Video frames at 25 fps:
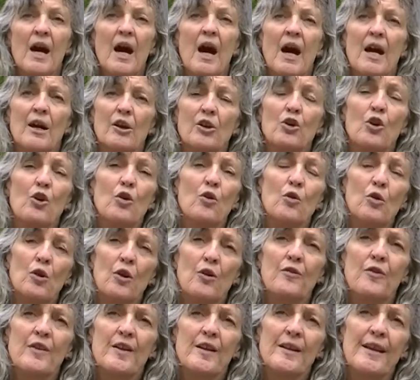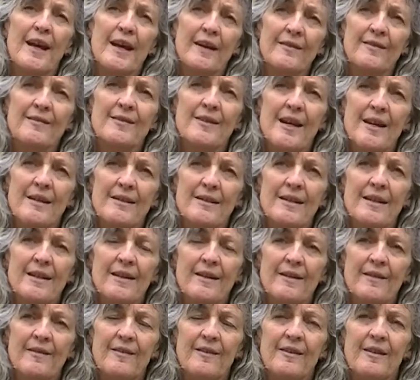Our goal over the next 10
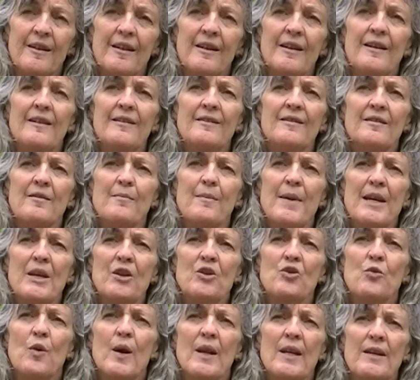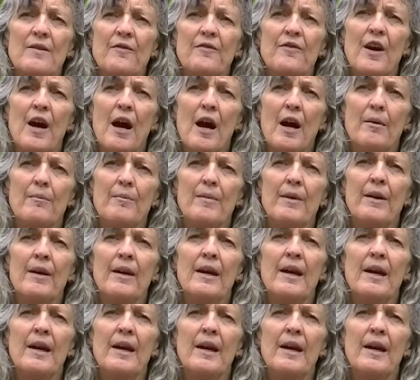years is to make Dwelly Farm